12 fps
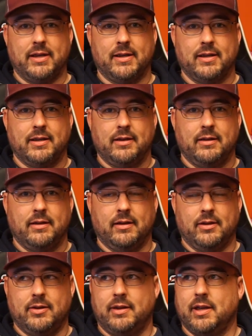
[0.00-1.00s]
You
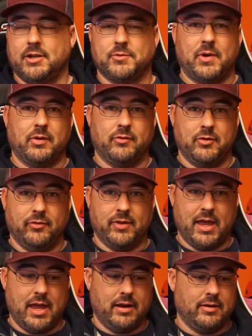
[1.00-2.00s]
can catch my review for
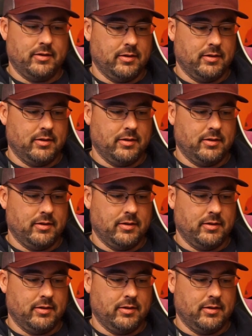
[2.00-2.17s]
that